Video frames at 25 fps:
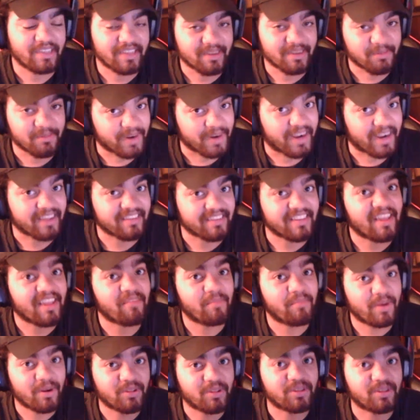When I say I've
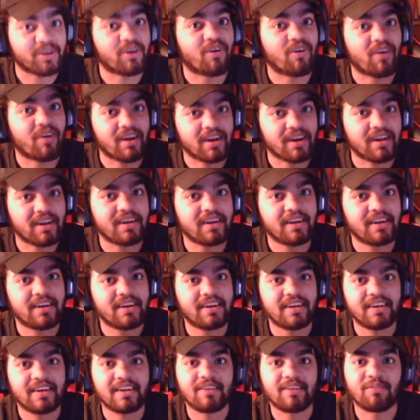been on the grind,
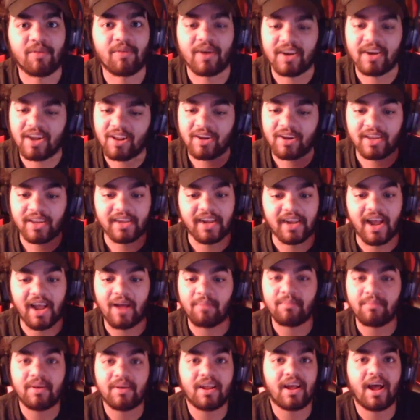right now like I'm
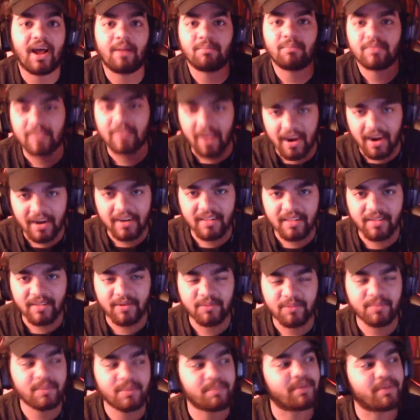not I'm tired a little
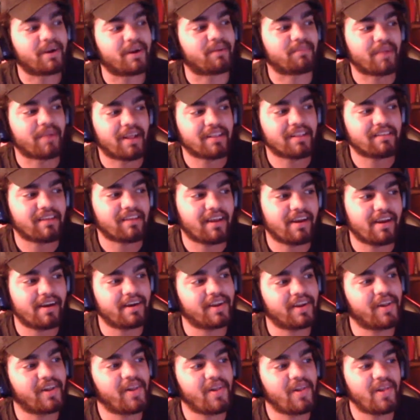bit, but I'm not
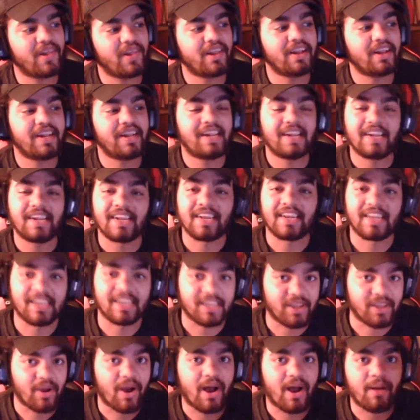tired. Like
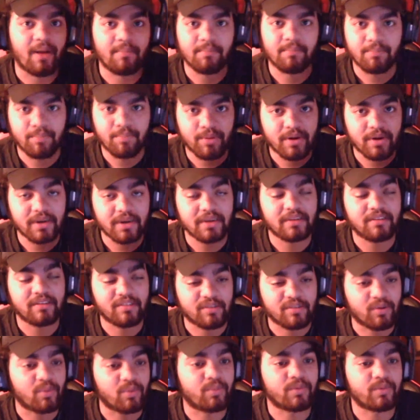yo, I'm putting
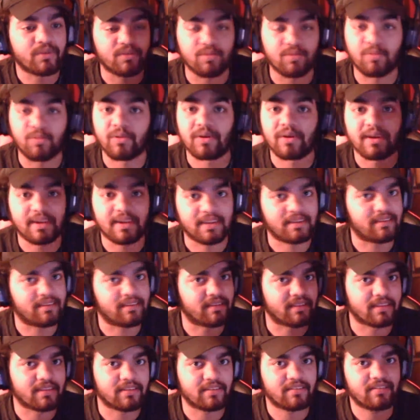so much work into
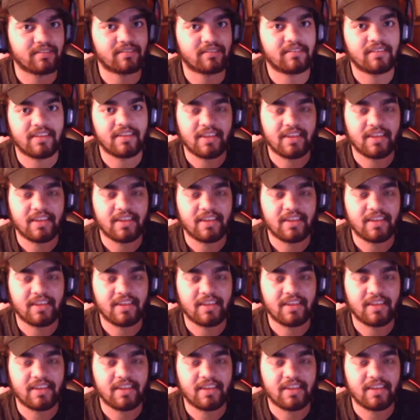this.